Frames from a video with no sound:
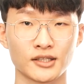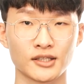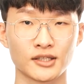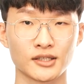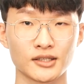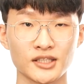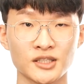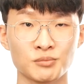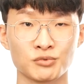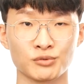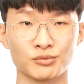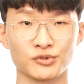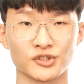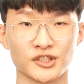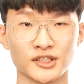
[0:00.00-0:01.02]
A total of
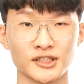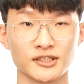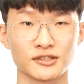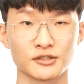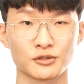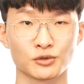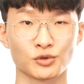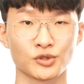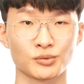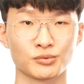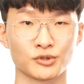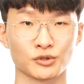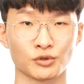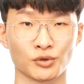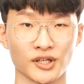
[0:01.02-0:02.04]
3 elements are
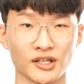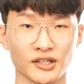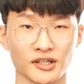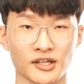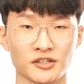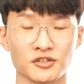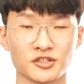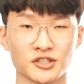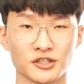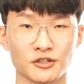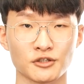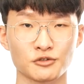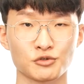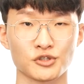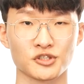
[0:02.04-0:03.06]
needed. This was
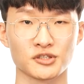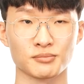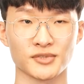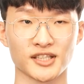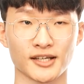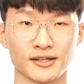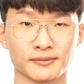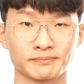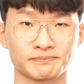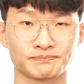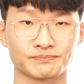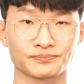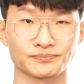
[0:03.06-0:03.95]
improved using the